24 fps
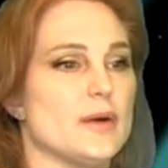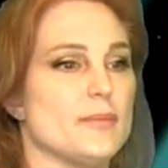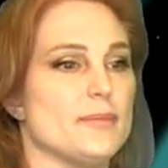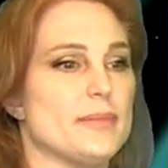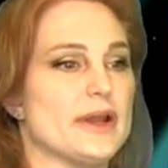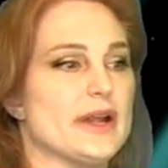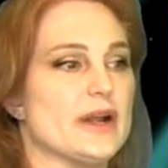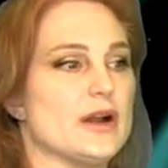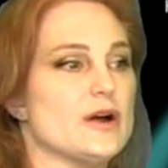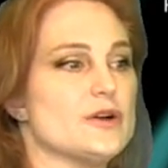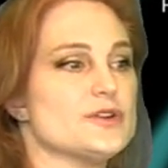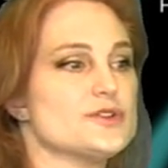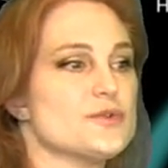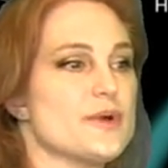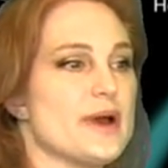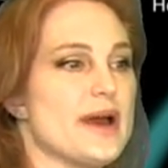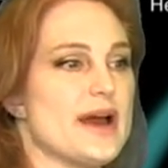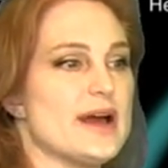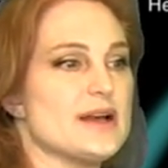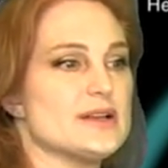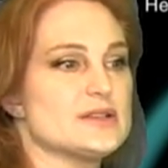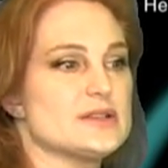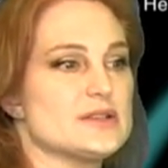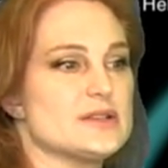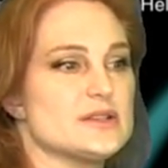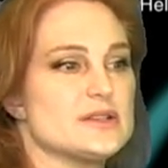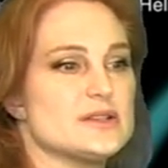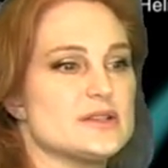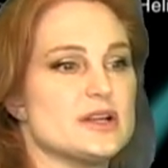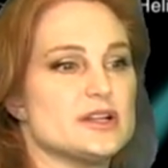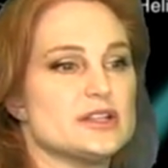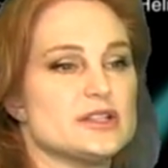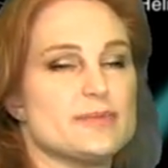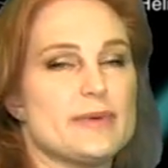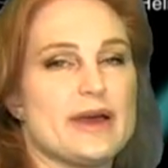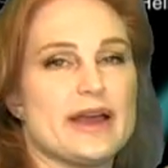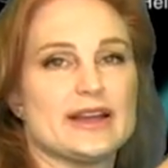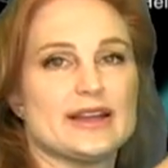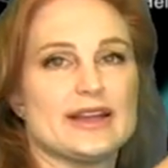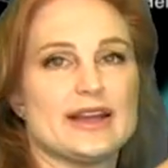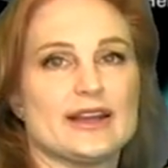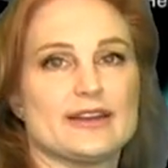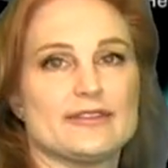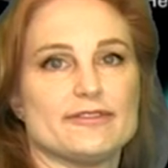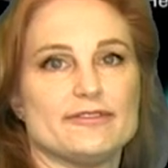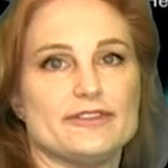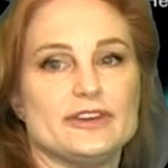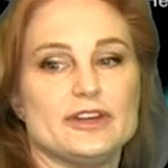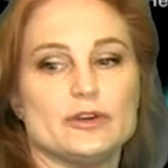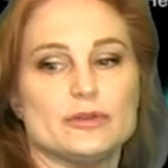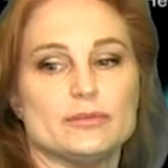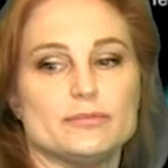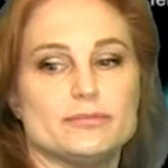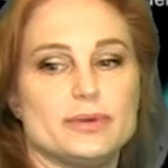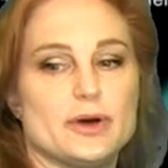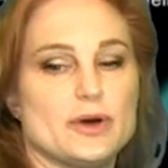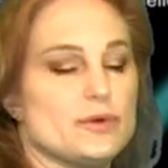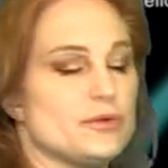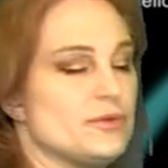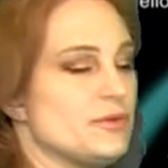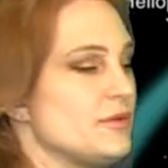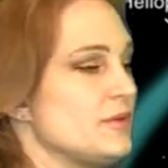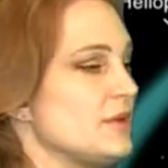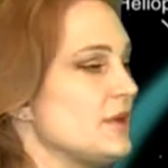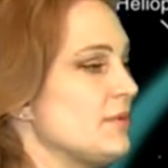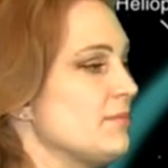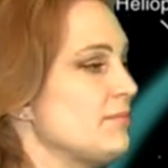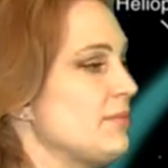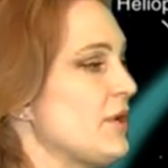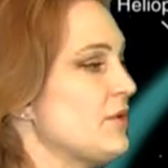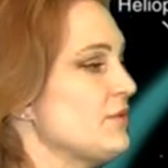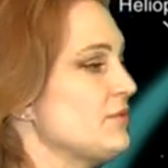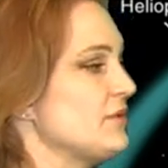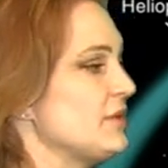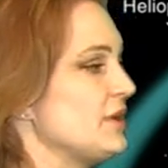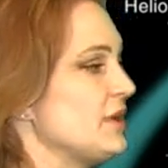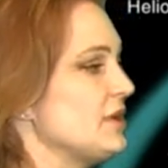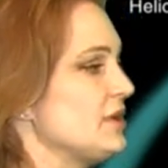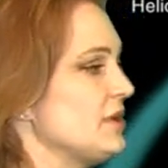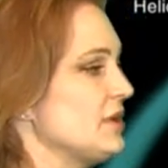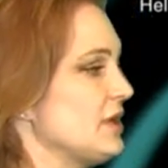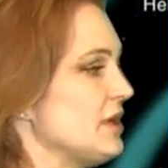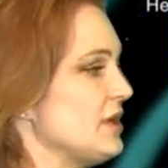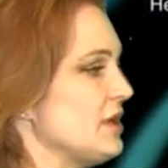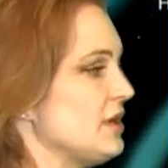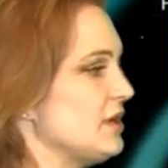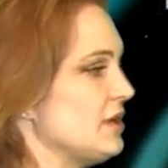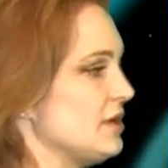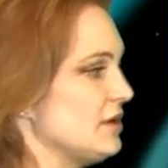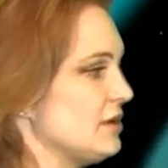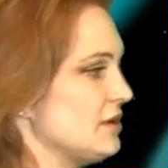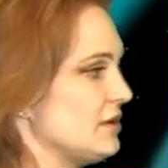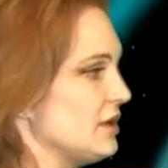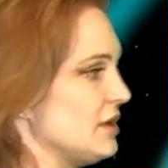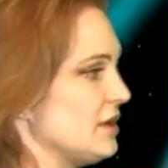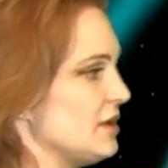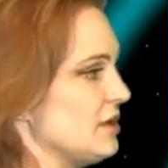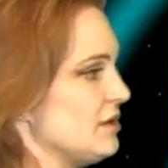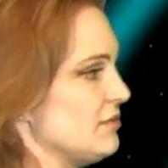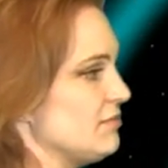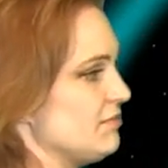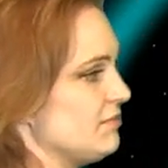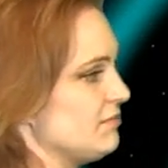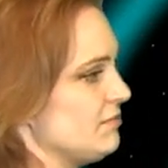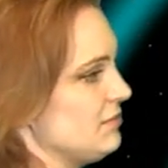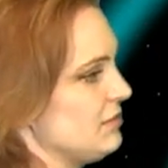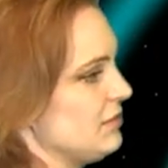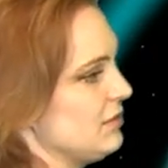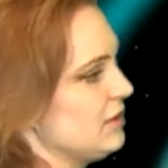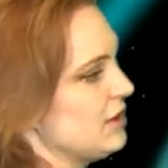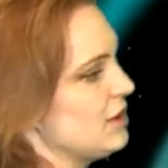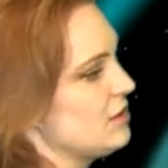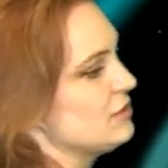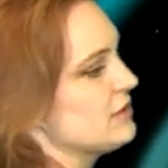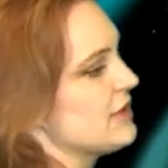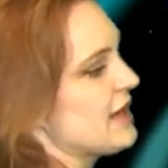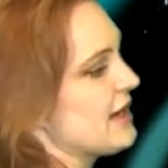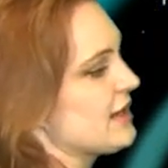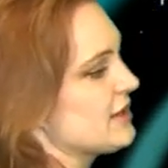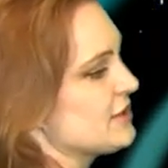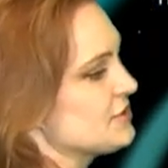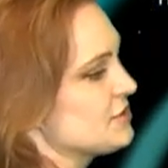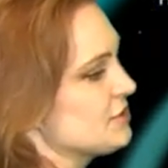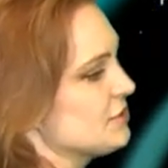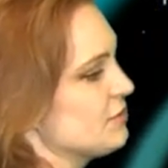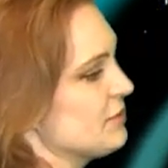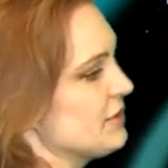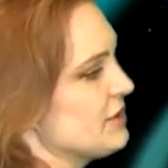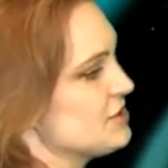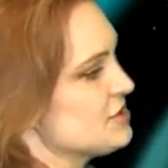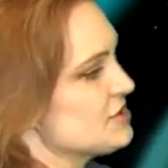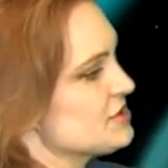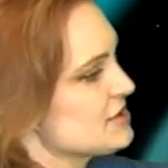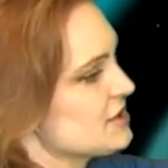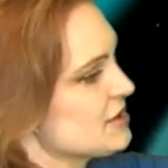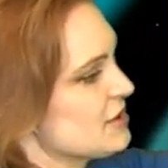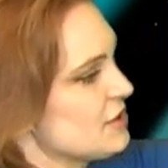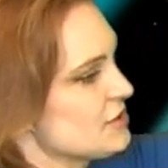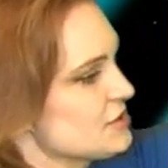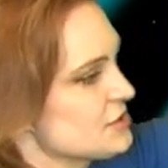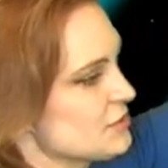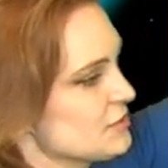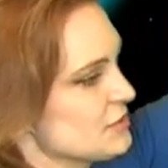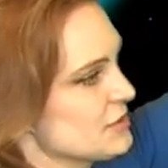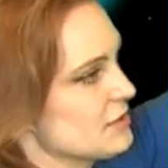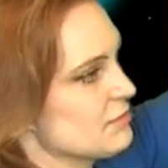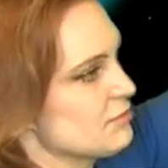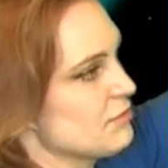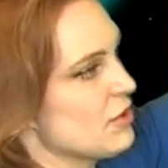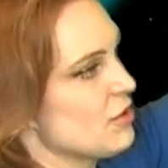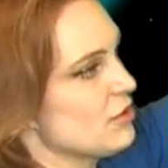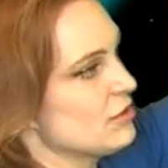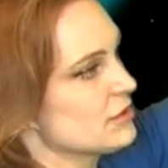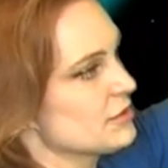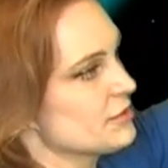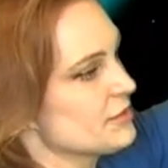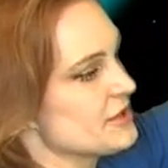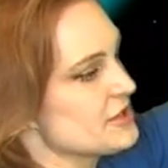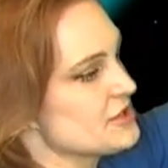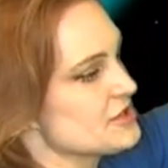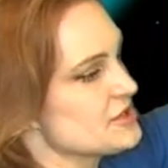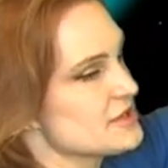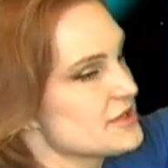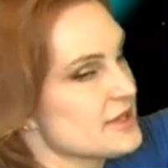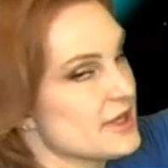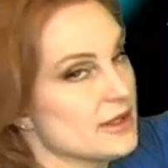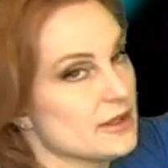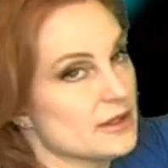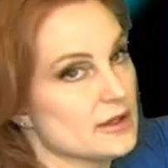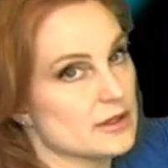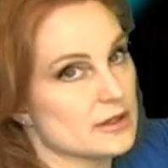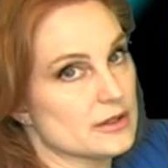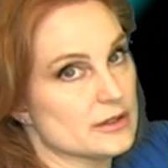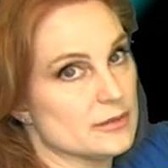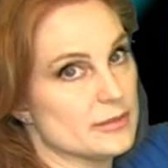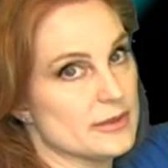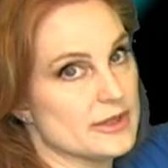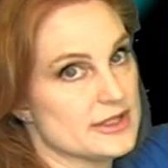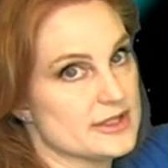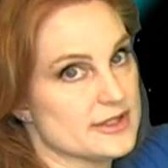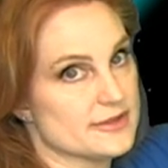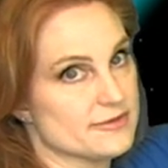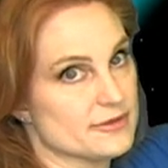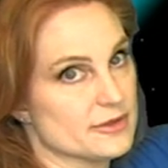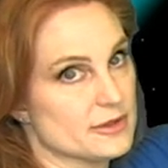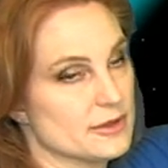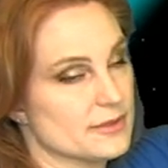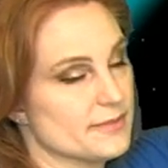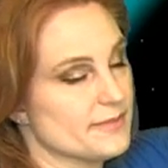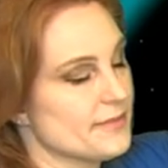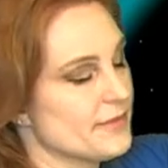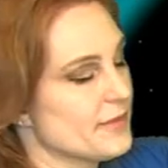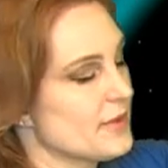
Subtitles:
But it also has the sun's magnetic field, both in the low latitude regions and also in the polar regions. They look a little bit different.